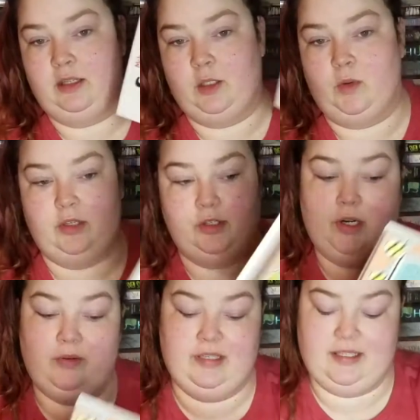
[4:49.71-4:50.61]
squirrels are
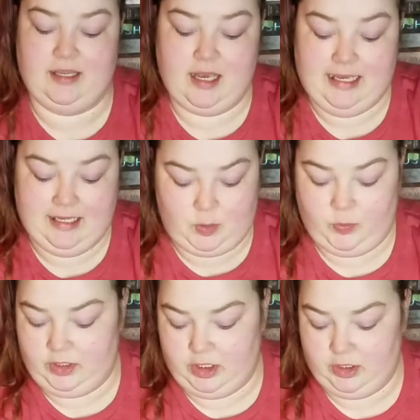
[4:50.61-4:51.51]
always a hit with
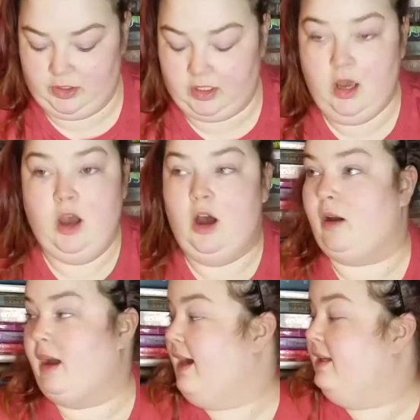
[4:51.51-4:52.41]
children. Okay,
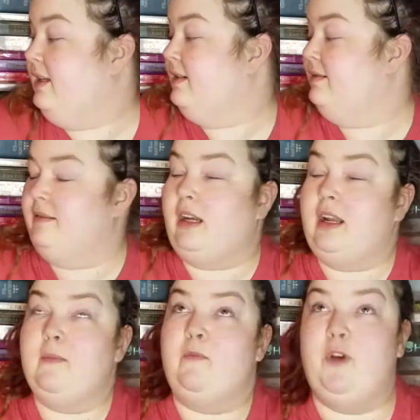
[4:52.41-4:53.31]
I need to
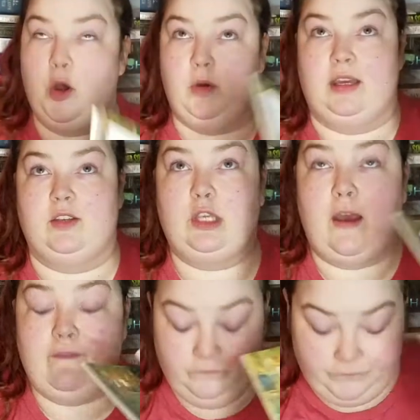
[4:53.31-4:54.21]
focus.
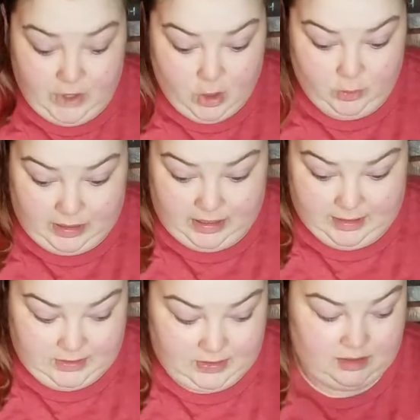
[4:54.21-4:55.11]
Focus.